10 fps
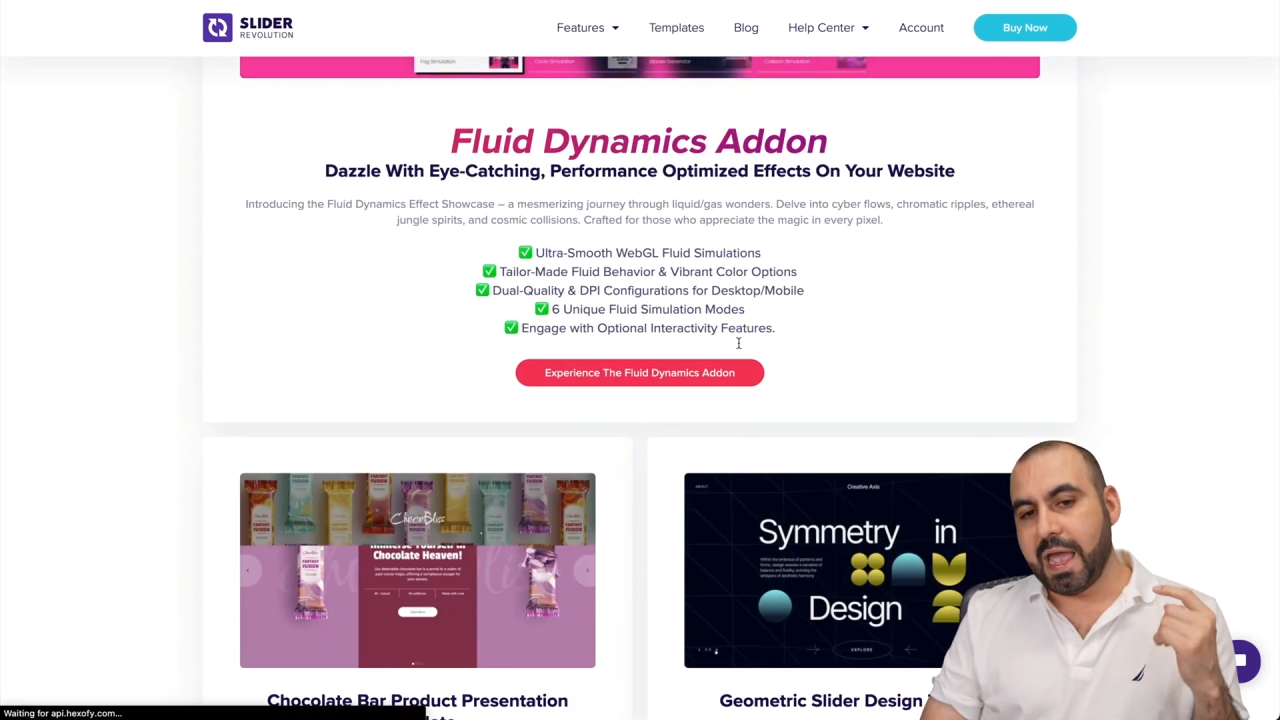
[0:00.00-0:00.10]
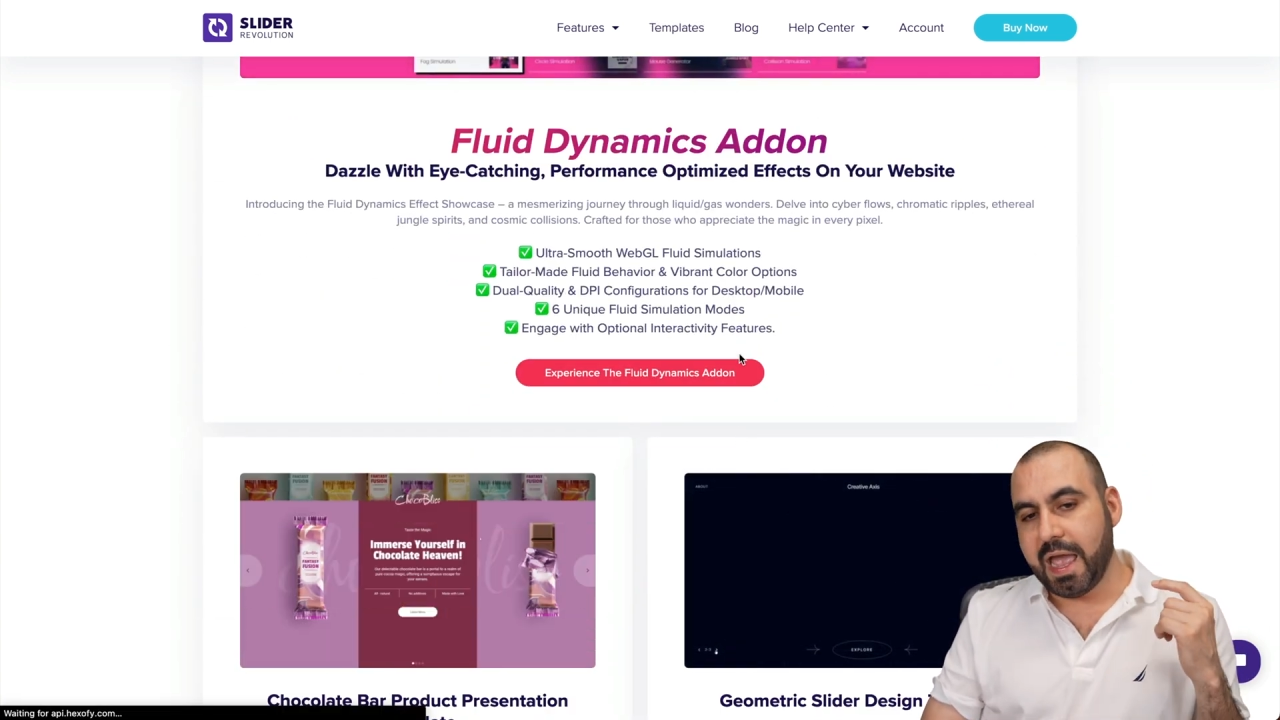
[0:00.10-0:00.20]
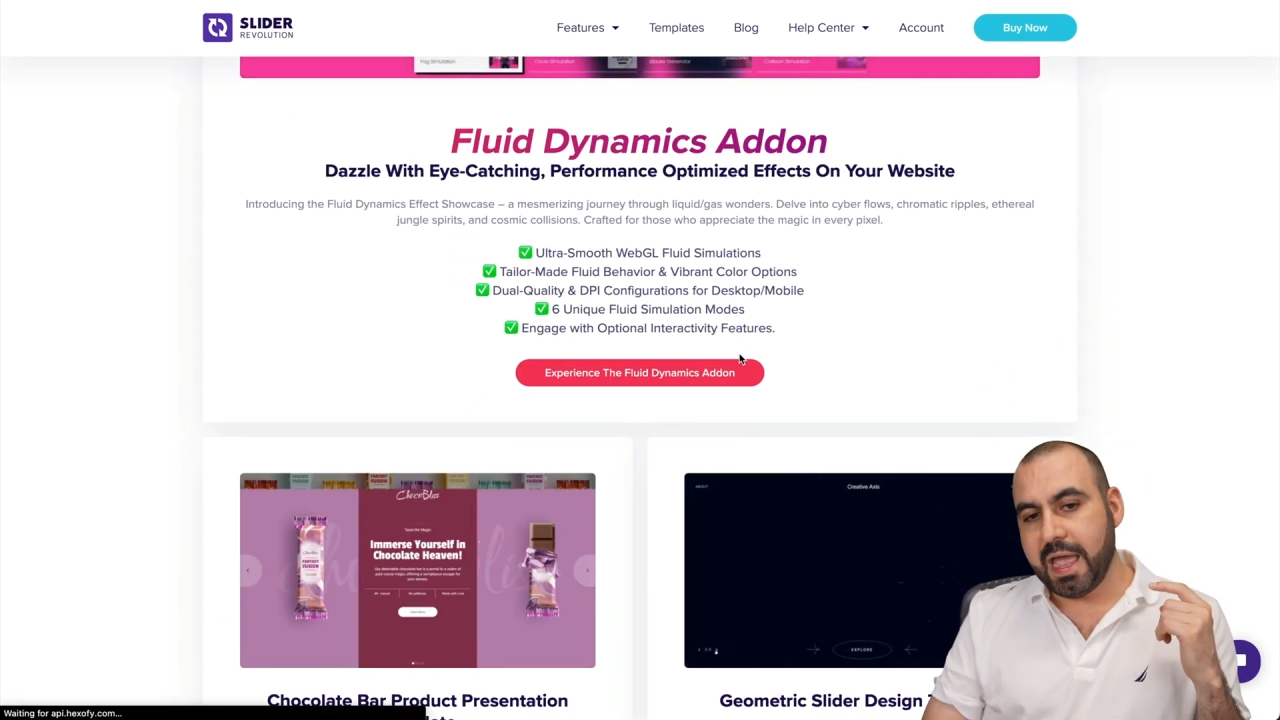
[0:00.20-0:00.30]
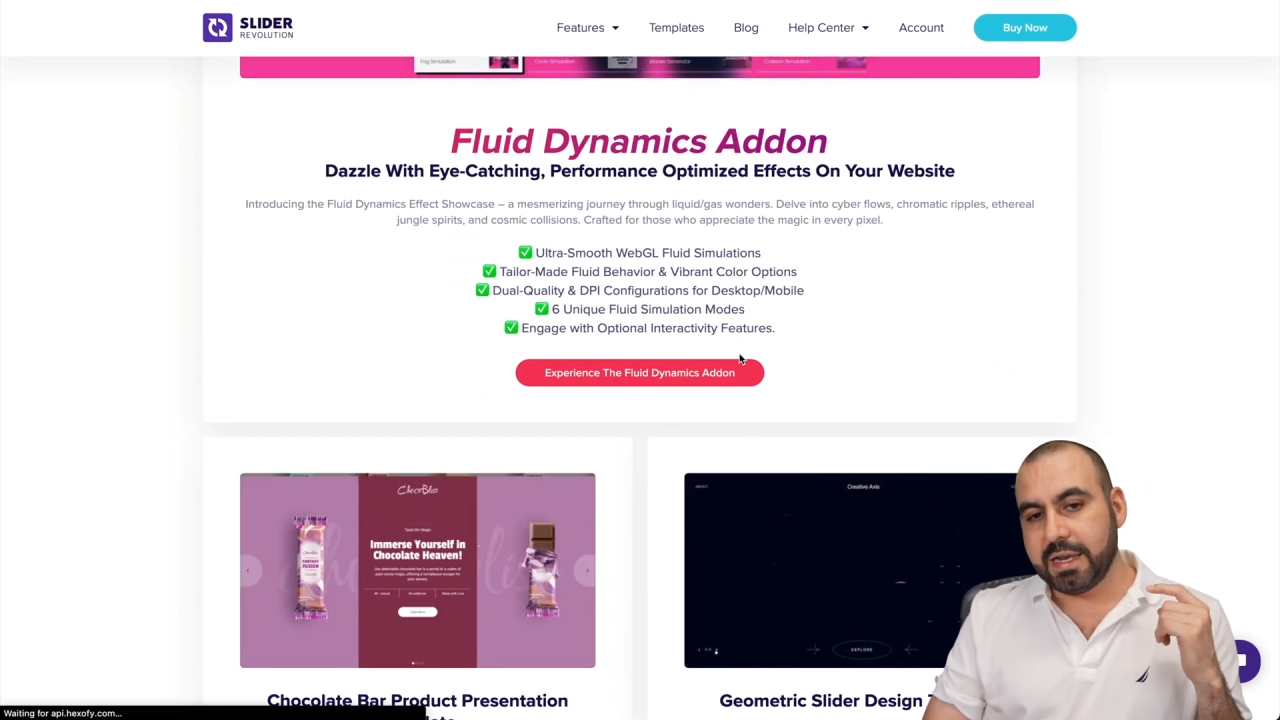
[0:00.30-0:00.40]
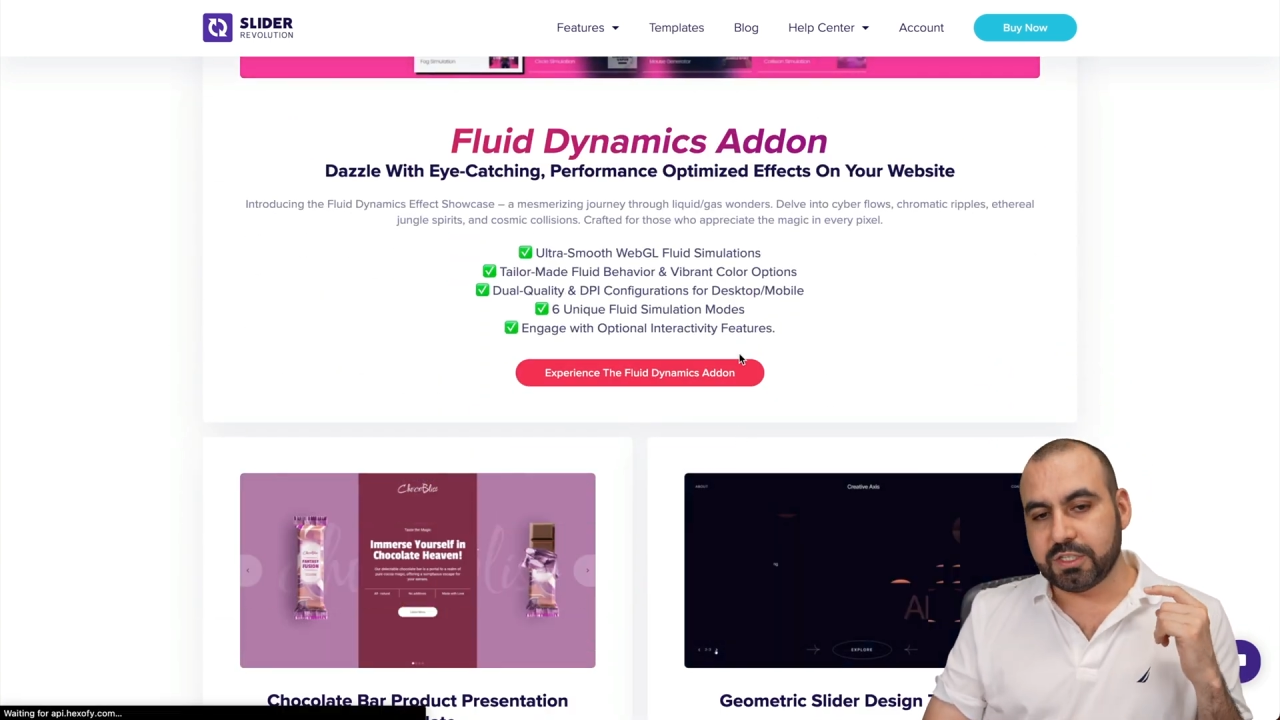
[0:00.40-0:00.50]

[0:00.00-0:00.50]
and